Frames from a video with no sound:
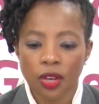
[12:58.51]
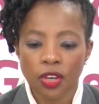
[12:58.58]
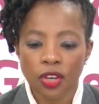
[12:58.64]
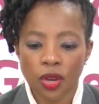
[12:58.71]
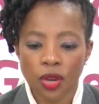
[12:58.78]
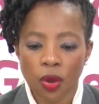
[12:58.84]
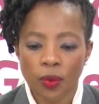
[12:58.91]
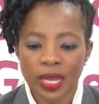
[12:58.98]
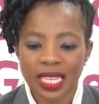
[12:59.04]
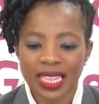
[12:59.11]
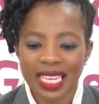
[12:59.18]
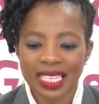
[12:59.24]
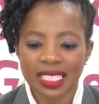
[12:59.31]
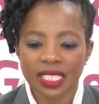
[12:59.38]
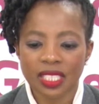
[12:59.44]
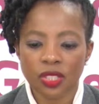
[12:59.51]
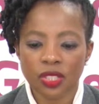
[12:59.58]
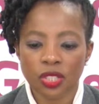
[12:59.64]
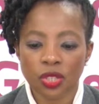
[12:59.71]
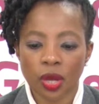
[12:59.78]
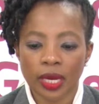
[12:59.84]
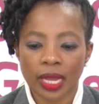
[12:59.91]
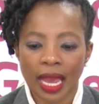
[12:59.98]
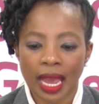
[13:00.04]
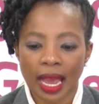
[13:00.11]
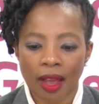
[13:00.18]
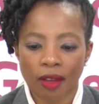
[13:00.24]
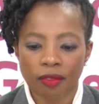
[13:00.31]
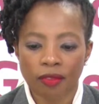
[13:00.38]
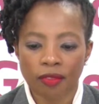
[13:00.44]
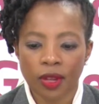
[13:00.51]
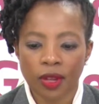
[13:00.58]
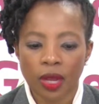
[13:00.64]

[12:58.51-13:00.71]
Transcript: knowing that he did not have